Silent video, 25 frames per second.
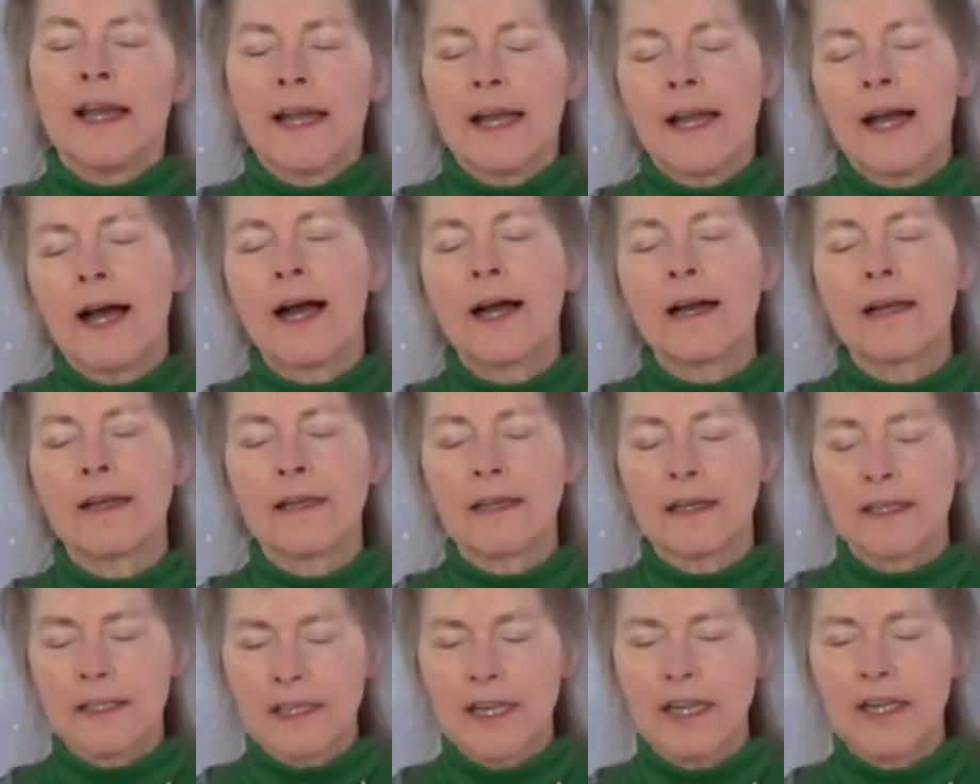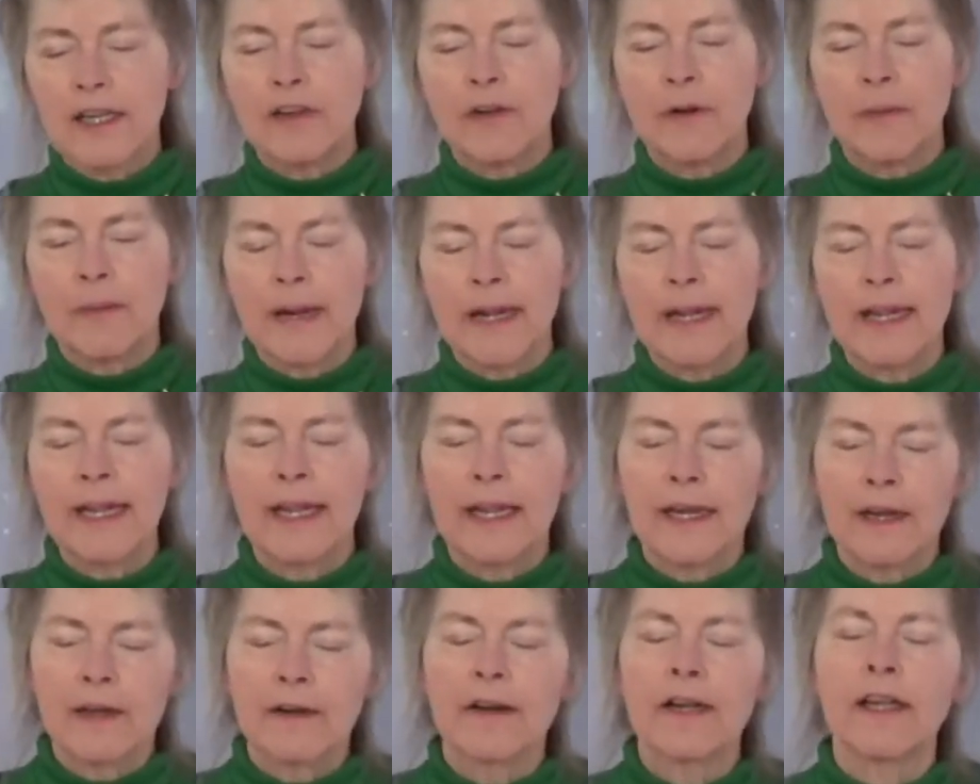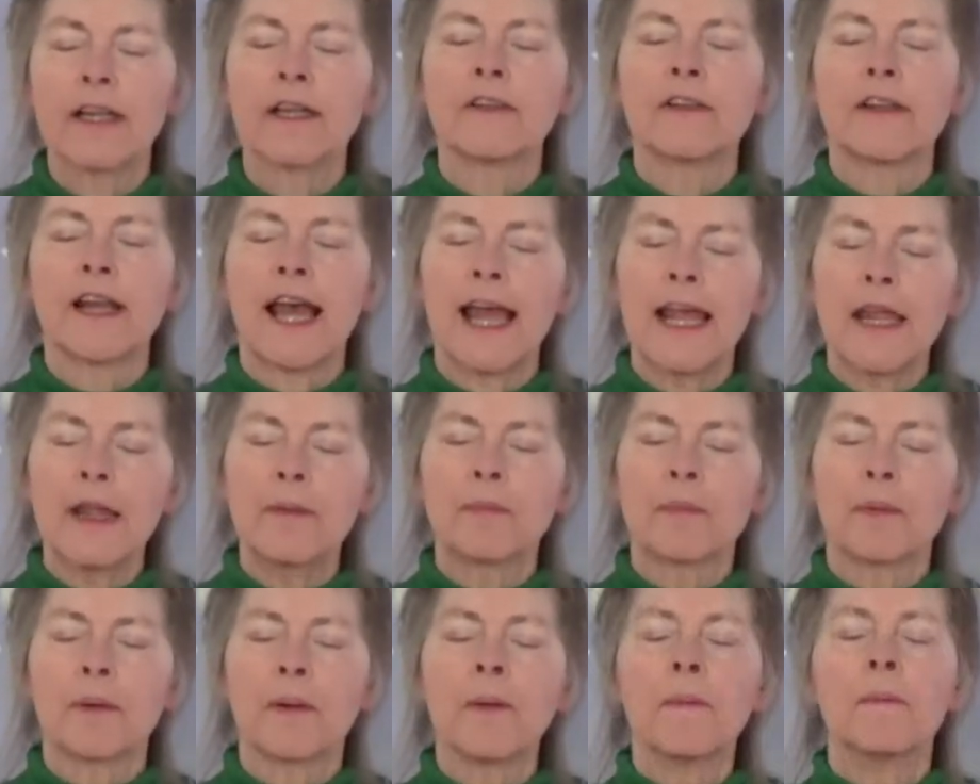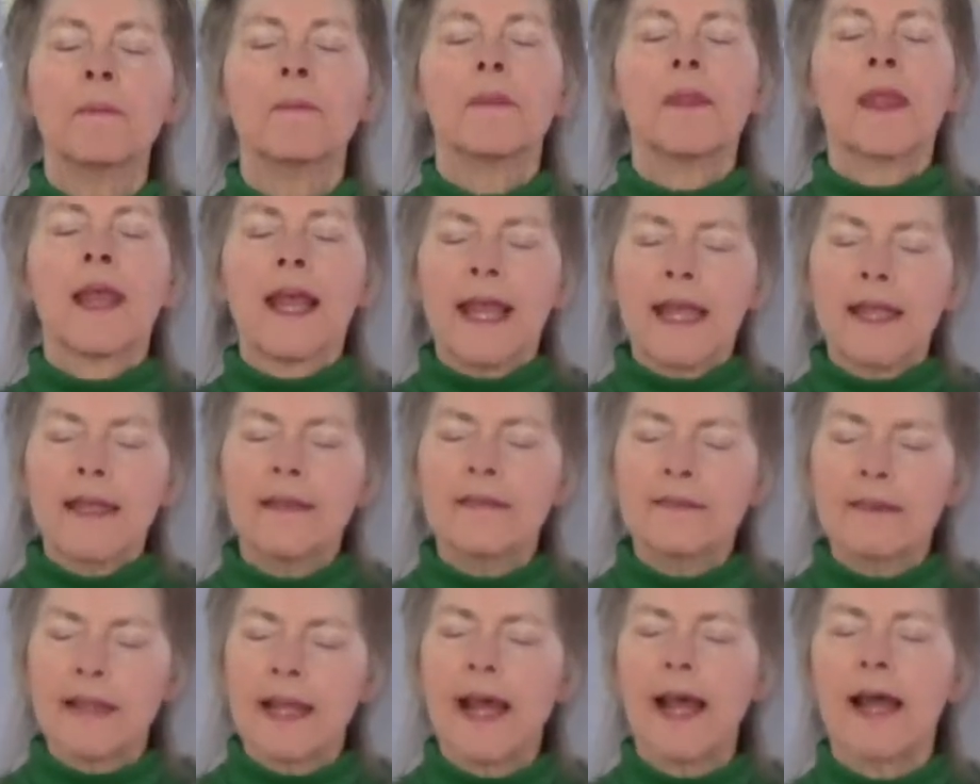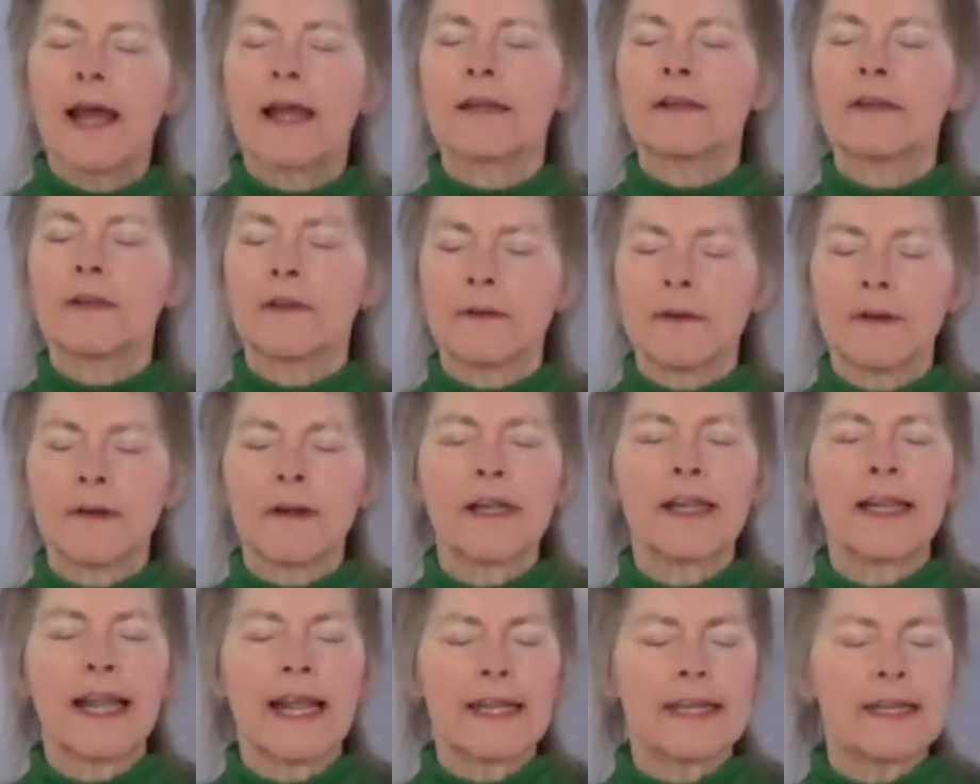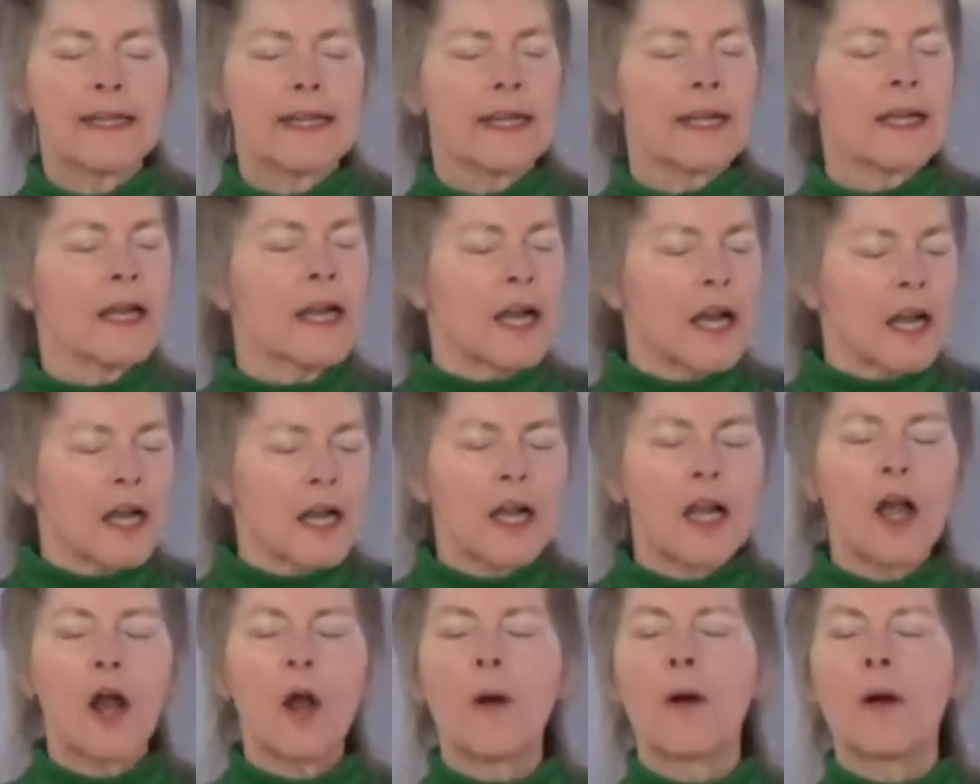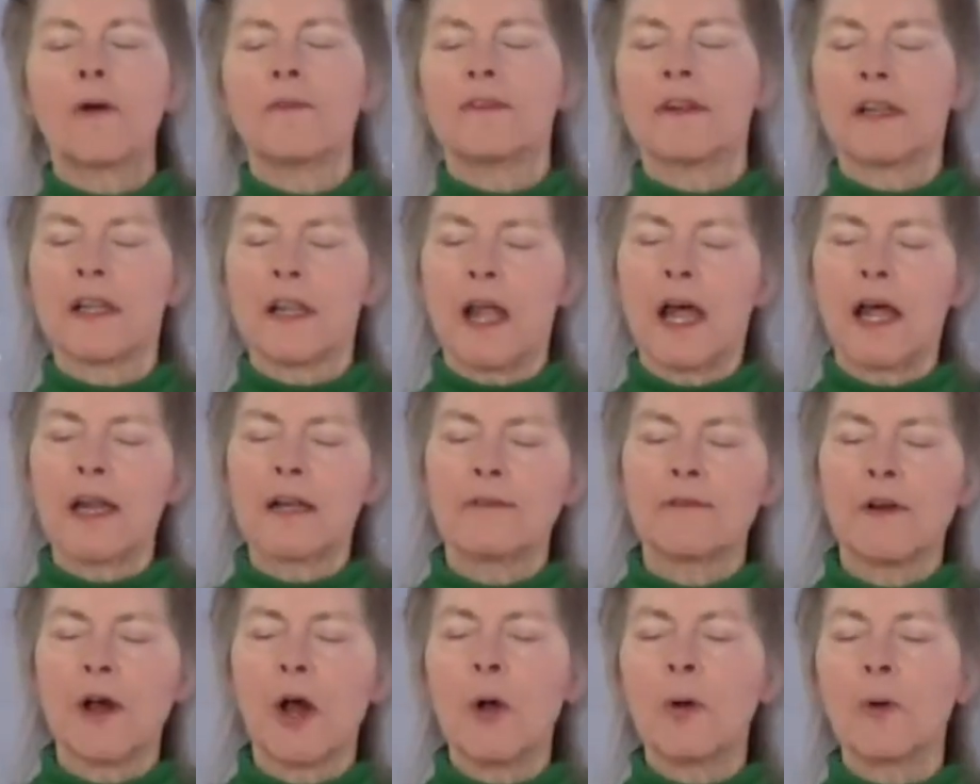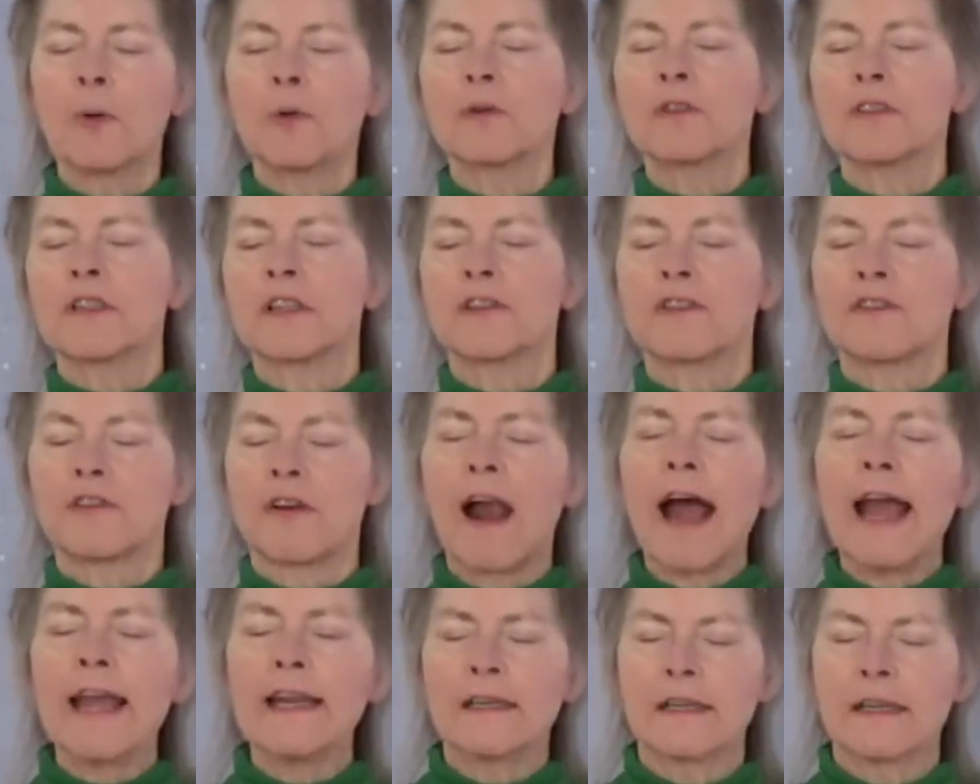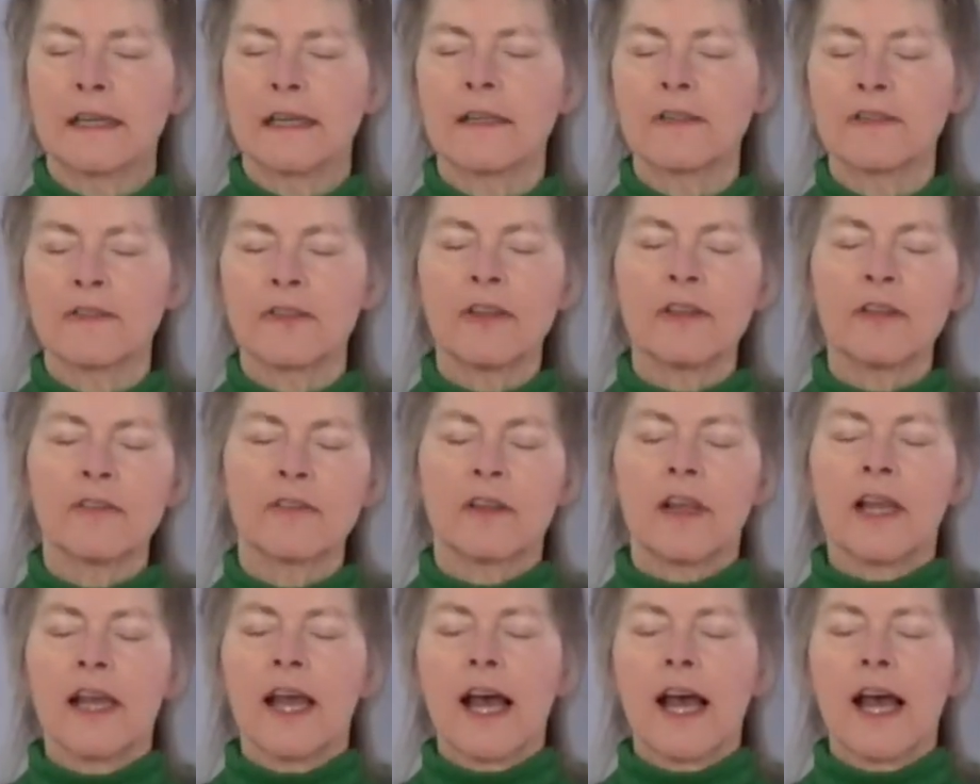continuing here into April, is that you're letting go of a lot of old detritus. It's